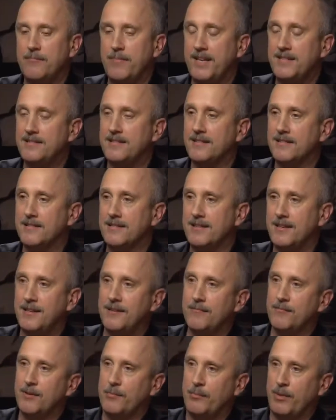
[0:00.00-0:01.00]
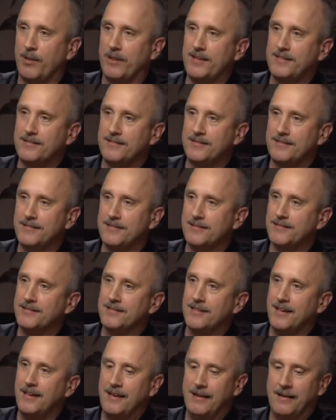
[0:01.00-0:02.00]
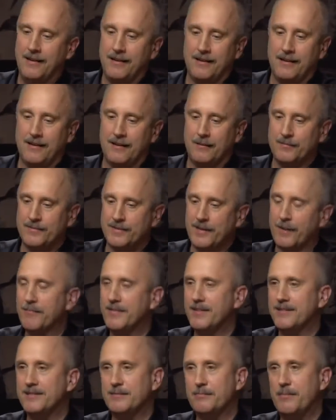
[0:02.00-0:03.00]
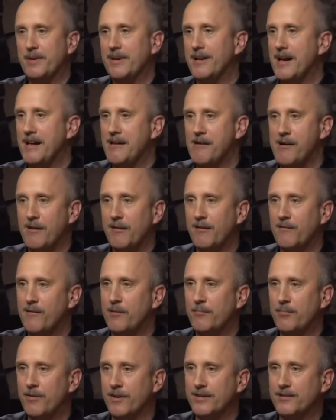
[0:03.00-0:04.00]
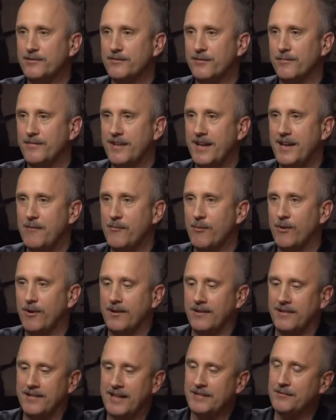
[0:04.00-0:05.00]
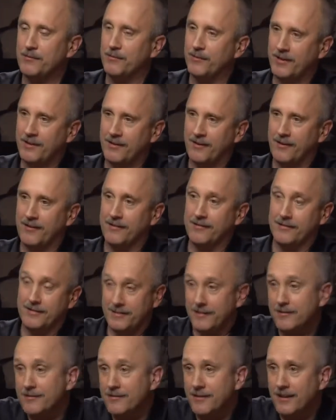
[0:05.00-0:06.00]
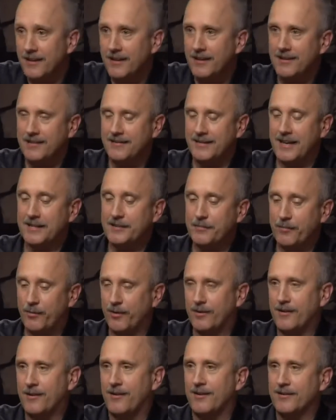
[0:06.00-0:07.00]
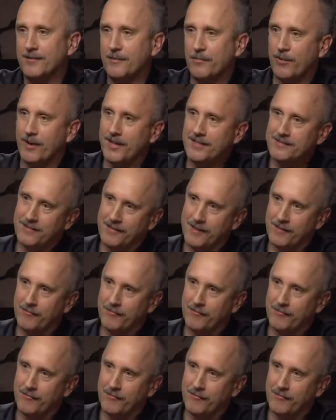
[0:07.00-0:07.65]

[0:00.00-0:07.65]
basically replaces something that's been on all of our printers from day one, and that's what we call, at least in tech support, called the press